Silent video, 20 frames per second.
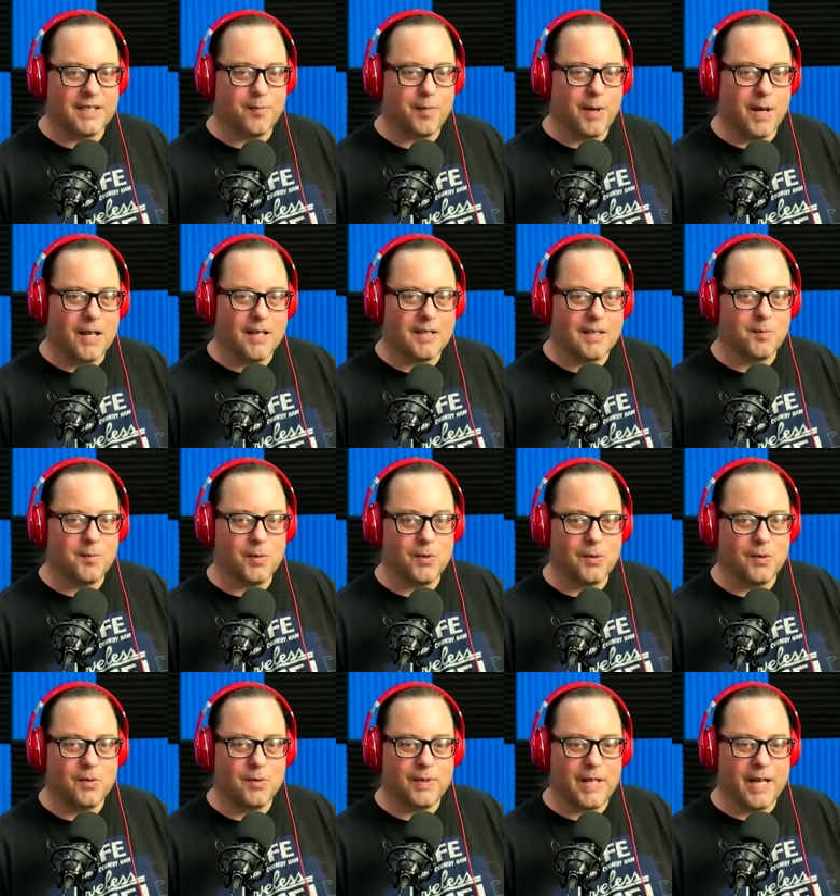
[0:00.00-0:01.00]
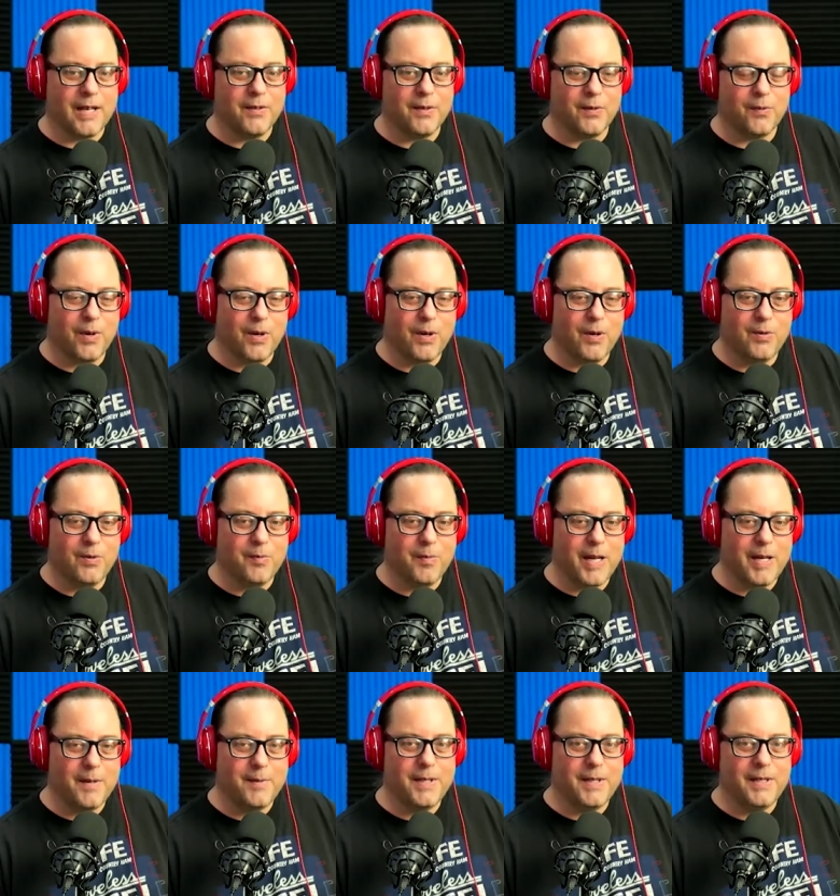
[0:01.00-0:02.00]
possible down the road
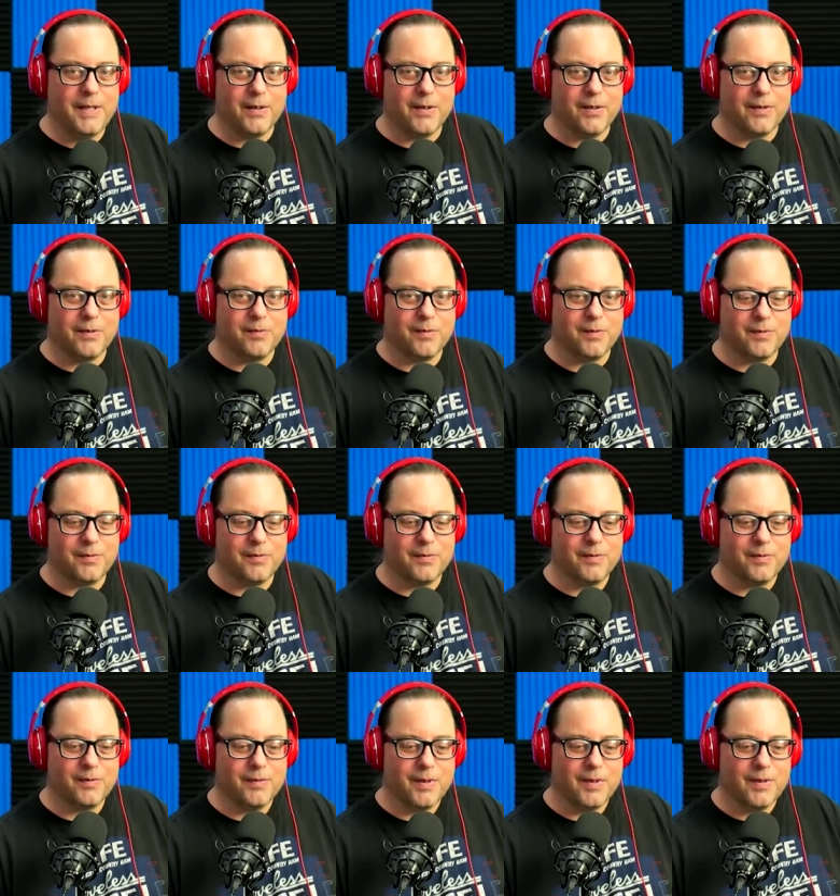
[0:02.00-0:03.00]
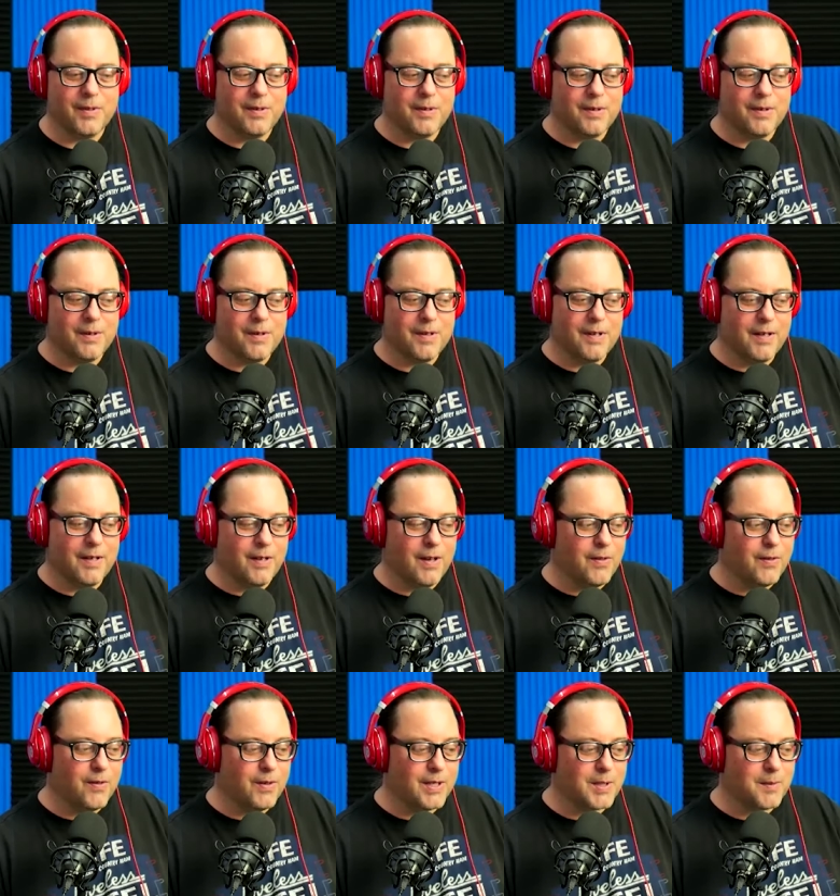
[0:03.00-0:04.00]
maybe or Another exp-